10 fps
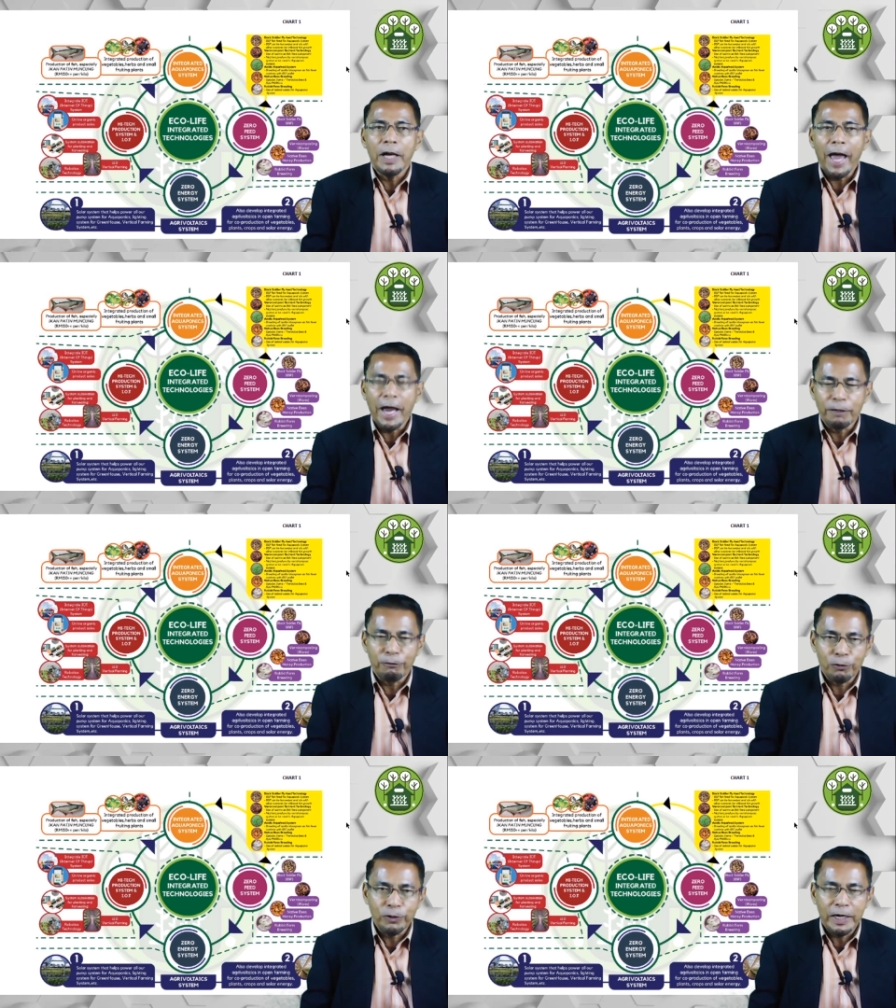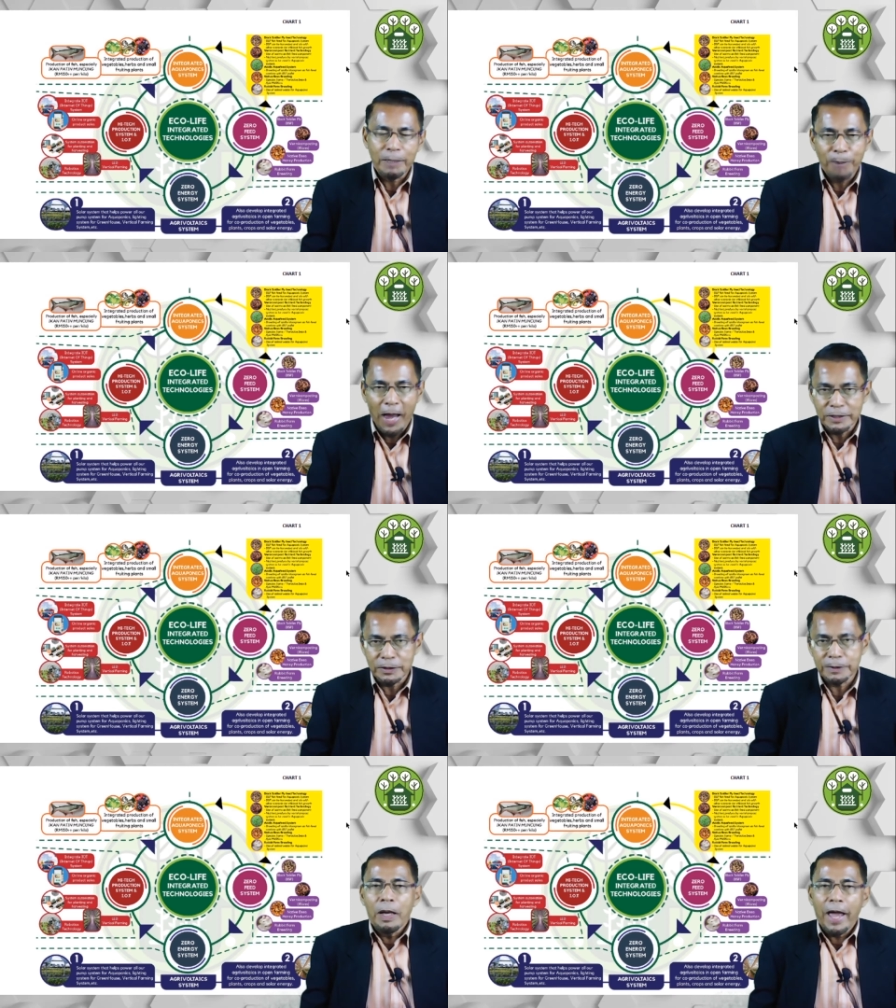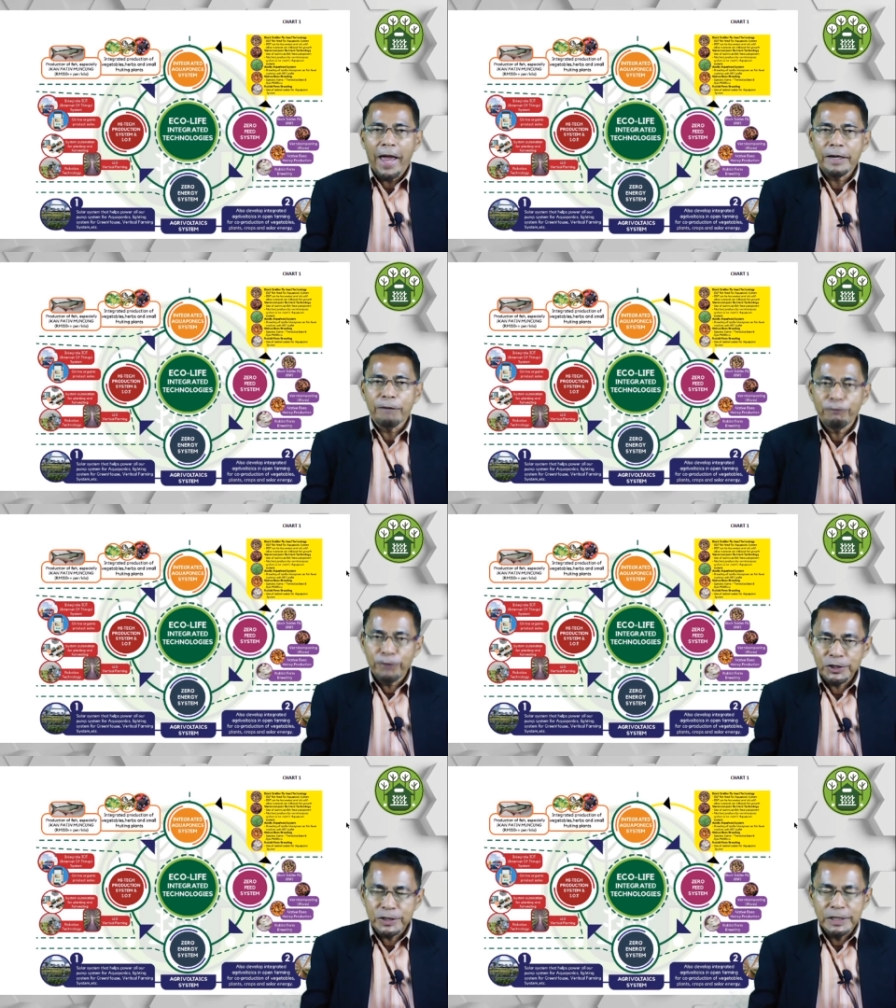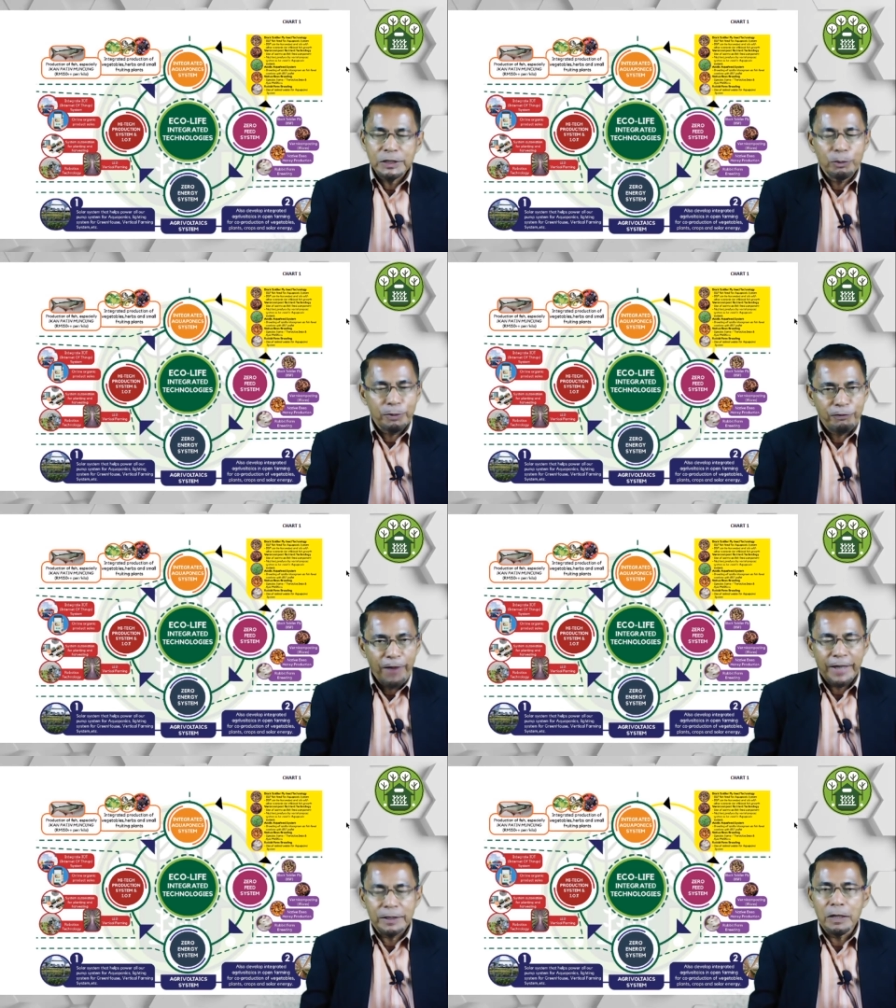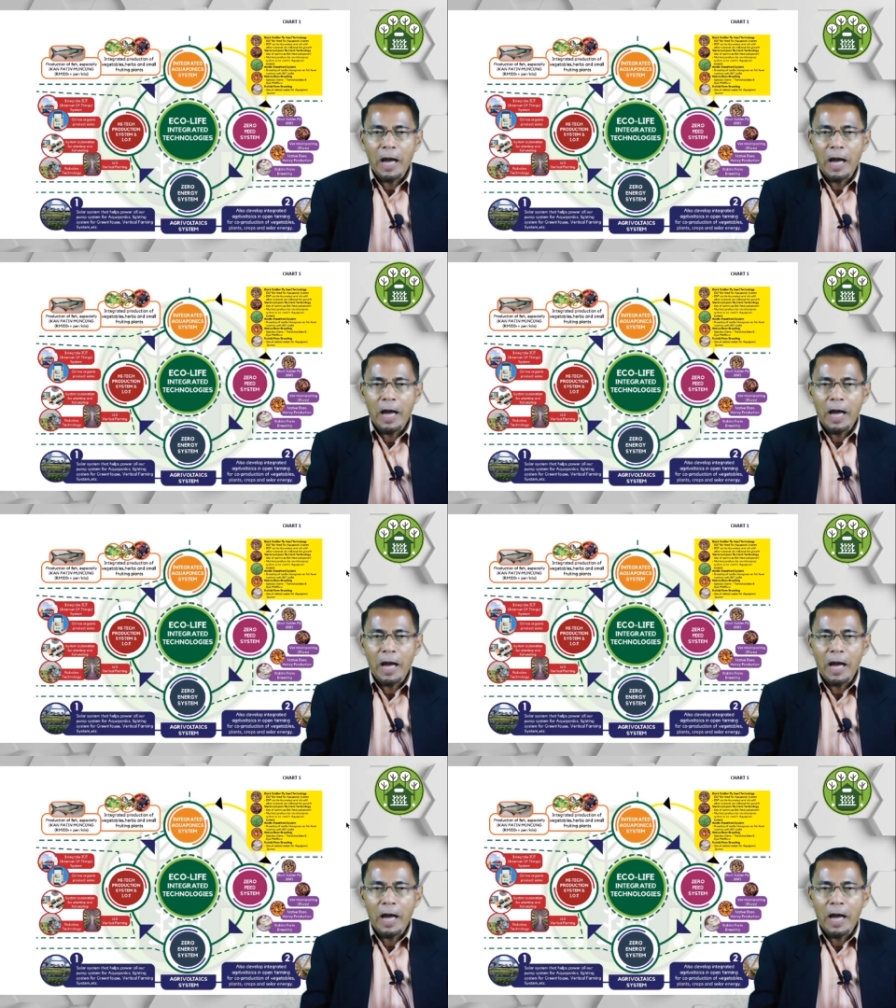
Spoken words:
and the fruit and the plants. And the fish need to be fed.